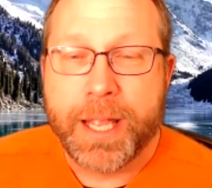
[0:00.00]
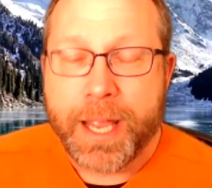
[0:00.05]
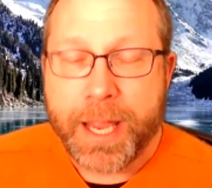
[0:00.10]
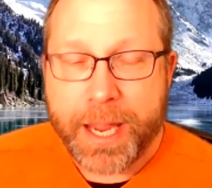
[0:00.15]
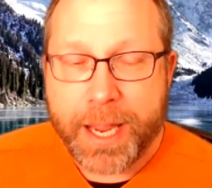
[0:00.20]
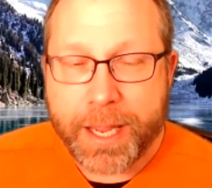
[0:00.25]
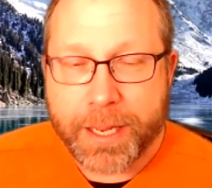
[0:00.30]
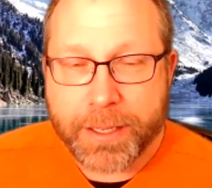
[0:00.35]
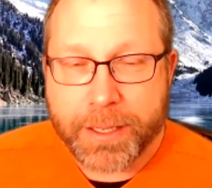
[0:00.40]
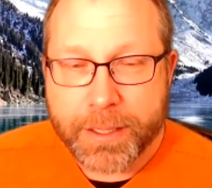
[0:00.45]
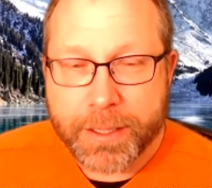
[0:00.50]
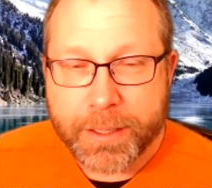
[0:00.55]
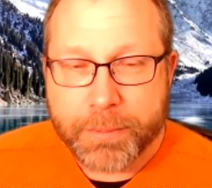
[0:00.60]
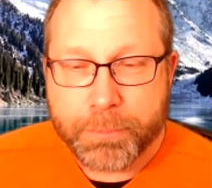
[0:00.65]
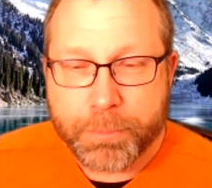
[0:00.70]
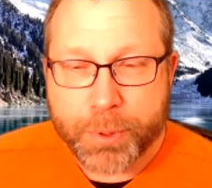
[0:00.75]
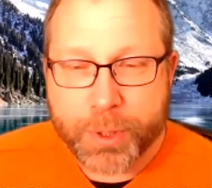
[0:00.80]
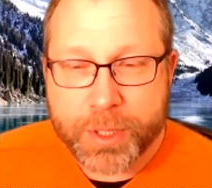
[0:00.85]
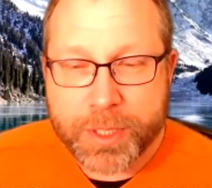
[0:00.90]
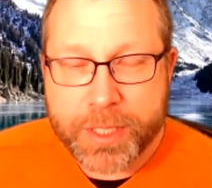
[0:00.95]
And
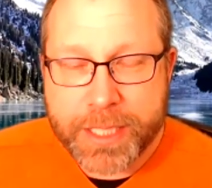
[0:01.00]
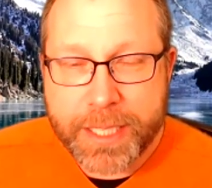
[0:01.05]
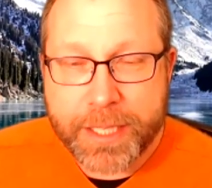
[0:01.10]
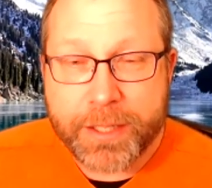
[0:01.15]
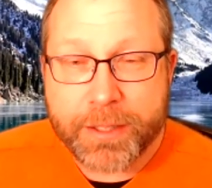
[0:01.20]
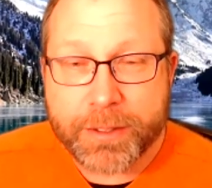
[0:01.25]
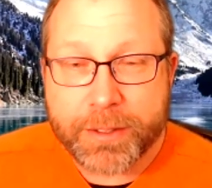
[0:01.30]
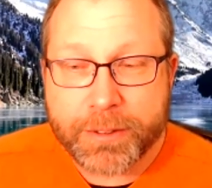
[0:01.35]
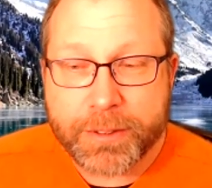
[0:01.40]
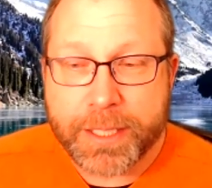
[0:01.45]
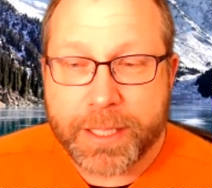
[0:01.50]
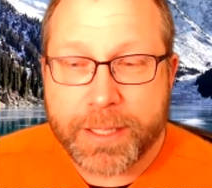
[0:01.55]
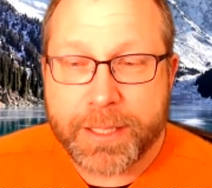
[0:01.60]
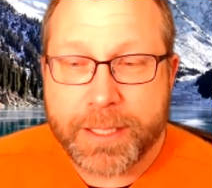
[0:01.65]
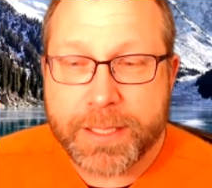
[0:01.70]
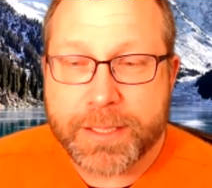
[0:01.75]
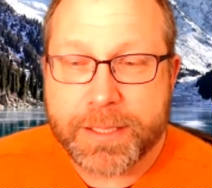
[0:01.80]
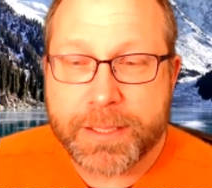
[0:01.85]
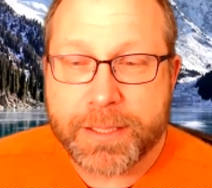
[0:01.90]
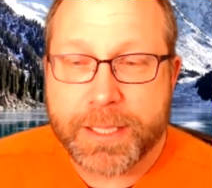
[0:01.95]
particularly
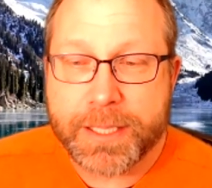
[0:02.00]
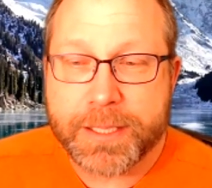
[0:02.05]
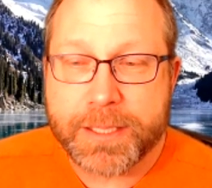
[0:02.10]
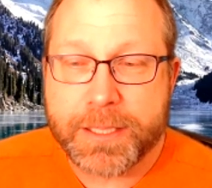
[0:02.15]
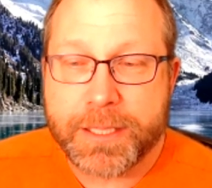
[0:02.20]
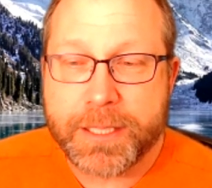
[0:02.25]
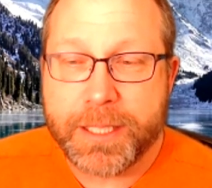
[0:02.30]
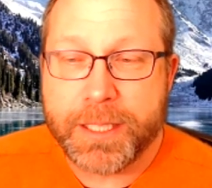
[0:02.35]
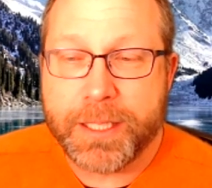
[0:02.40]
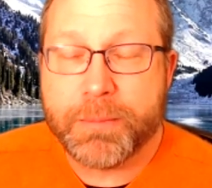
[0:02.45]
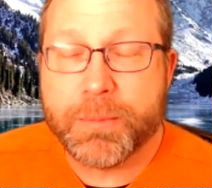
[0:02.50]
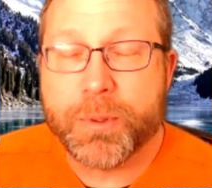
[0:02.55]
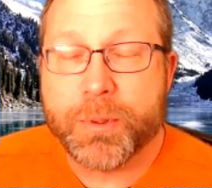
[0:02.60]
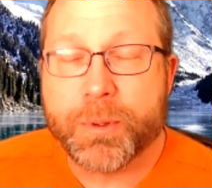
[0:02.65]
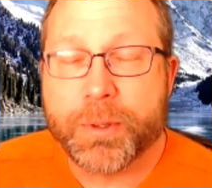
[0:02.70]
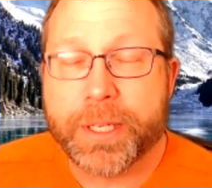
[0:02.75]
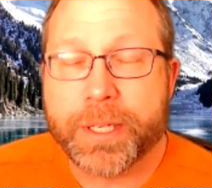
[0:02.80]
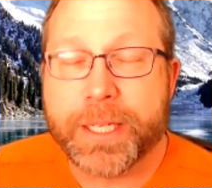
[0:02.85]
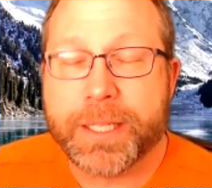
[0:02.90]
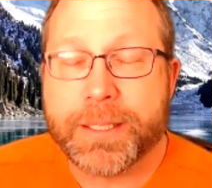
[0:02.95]
these
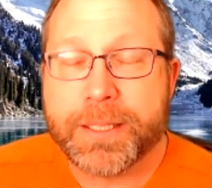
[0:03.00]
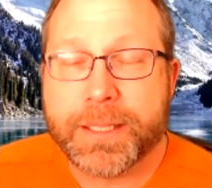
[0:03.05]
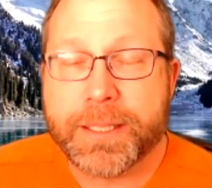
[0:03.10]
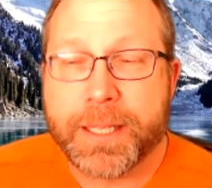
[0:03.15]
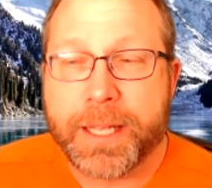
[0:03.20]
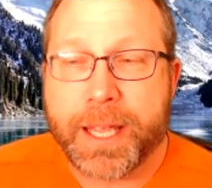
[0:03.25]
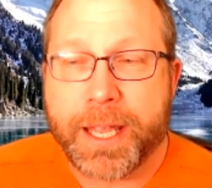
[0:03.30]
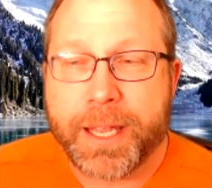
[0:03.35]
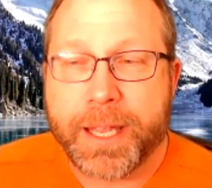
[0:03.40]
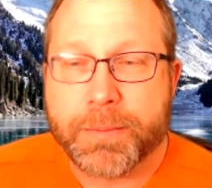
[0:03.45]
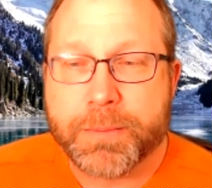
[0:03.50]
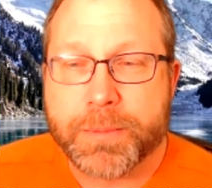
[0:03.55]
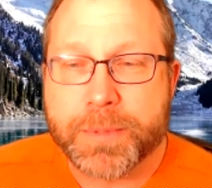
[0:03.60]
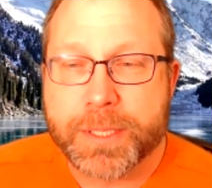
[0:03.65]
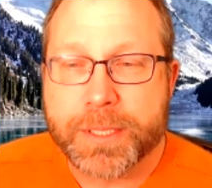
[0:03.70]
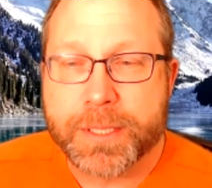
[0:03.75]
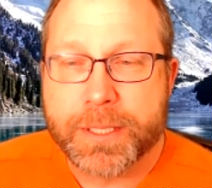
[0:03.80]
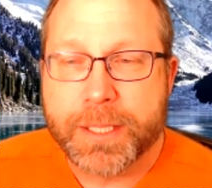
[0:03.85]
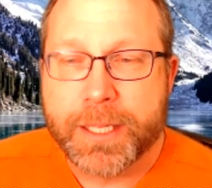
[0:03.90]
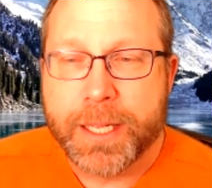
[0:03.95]
team-oriented
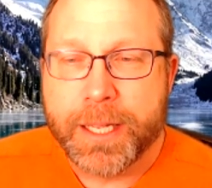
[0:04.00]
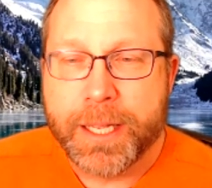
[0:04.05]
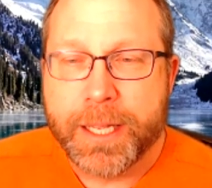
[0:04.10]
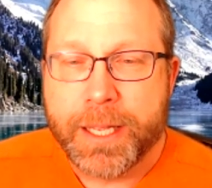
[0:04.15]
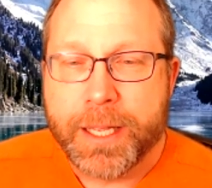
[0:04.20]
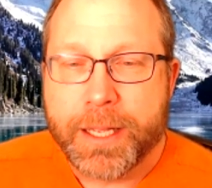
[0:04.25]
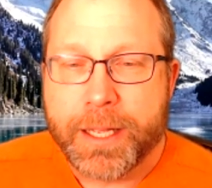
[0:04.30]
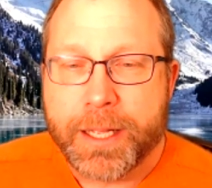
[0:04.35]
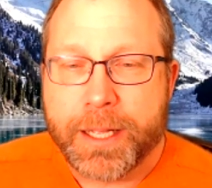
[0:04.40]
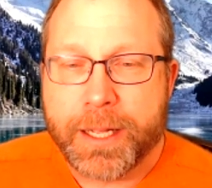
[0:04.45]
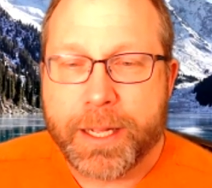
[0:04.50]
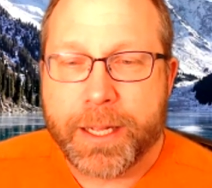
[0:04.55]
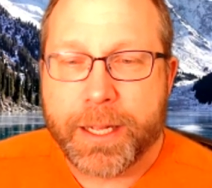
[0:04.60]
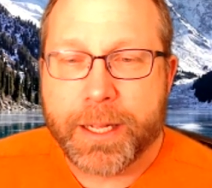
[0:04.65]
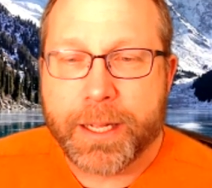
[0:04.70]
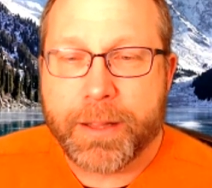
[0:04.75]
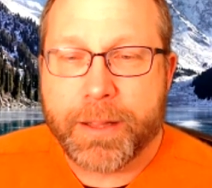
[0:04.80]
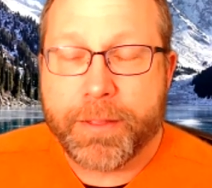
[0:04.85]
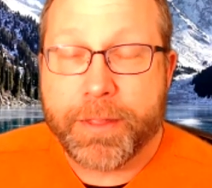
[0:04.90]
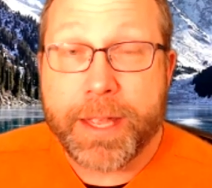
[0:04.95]
games,
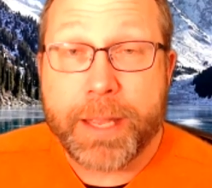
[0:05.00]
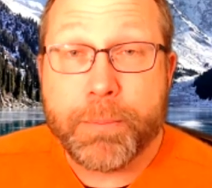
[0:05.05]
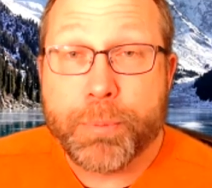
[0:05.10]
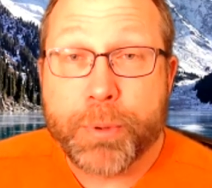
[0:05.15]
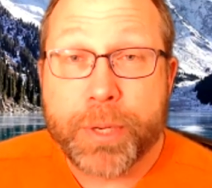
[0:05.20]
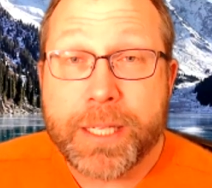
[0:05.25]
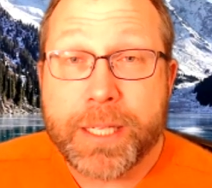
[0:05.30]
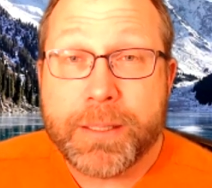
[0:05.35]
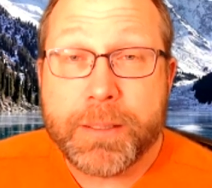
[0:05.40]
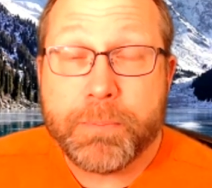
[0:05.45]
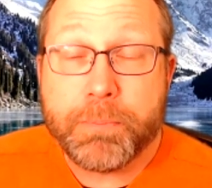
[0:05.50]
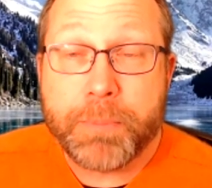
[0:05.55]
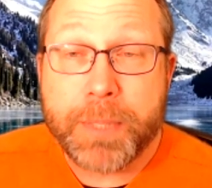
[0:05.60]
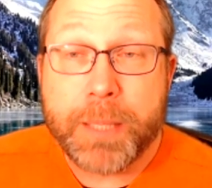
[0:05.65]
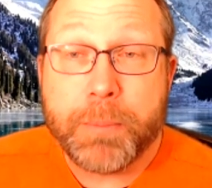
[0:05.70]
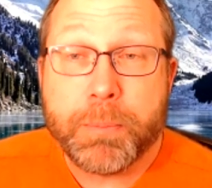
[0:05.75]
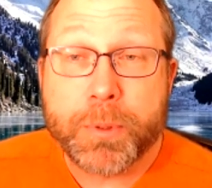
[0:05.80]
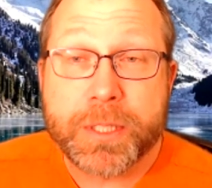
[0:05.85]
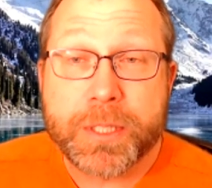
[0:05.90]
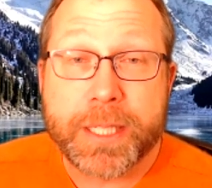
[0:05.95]
they bring
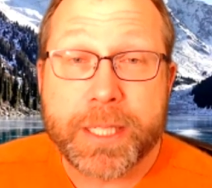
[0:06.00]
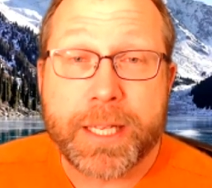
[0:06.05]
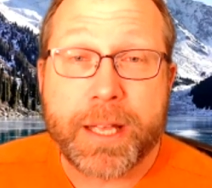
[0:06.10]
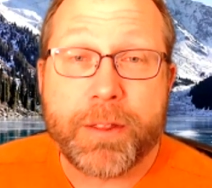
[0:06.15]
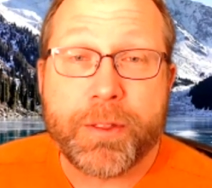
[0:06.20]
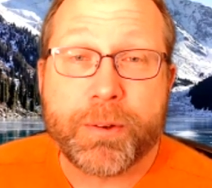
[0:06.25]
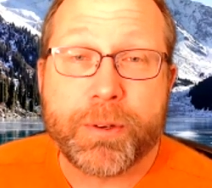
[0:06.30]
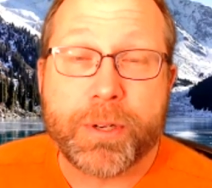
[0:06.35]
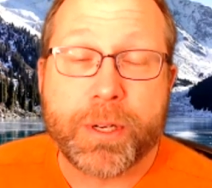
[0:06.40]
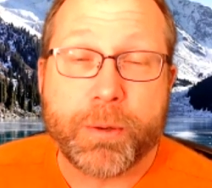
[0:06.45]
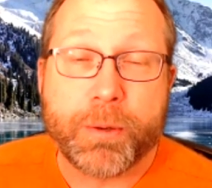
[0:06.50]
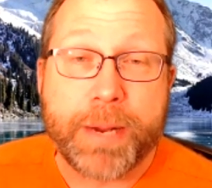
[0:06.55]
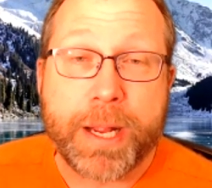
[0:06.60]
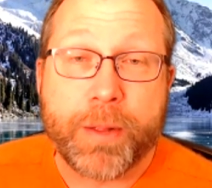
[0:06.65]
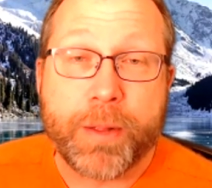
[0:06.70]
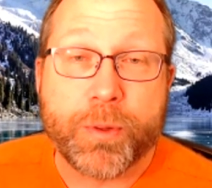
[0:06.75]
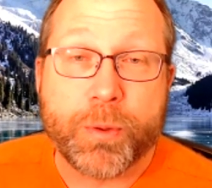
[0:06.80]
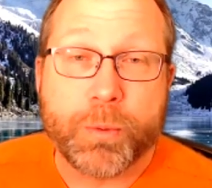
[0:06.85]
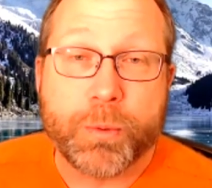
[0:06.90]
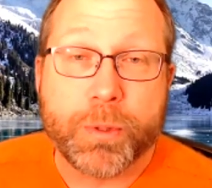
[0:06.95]
people together
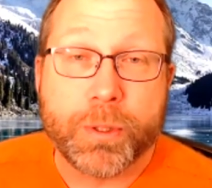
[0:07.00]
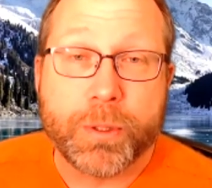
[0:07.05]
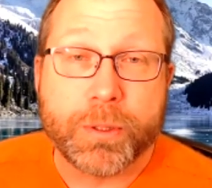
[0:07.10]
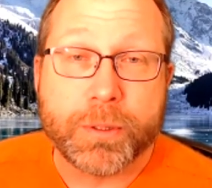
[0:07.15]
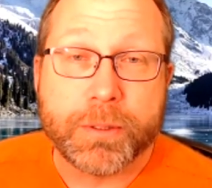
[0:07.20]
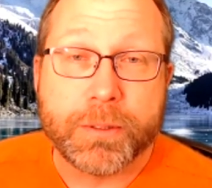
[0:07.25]
around the world.